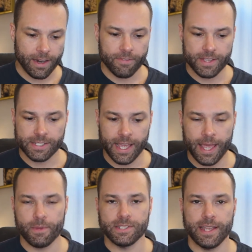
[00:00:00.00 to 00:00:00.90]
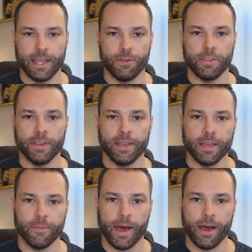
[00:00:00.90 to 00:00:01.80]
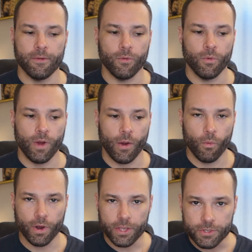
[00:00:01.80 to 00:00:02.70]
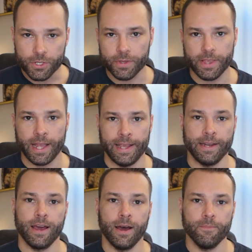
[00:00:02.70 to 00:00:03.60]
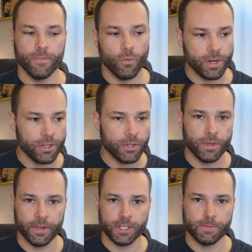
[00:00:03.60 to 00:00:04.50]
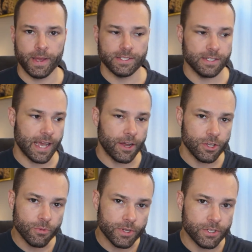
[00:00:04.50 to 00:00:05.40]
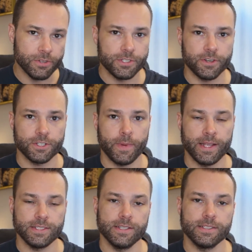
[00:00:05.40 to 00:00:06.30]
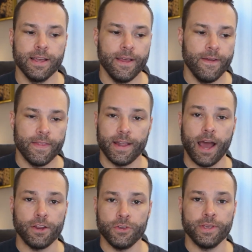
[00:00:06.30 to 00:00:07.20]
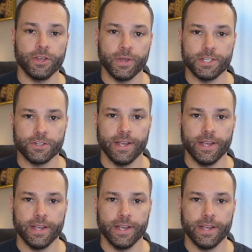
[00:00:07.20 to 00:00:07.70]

of this game is to get you thinking about what do you do with that income? What do you do with your expenses? How do you reduce your expenses? And then how do you increase your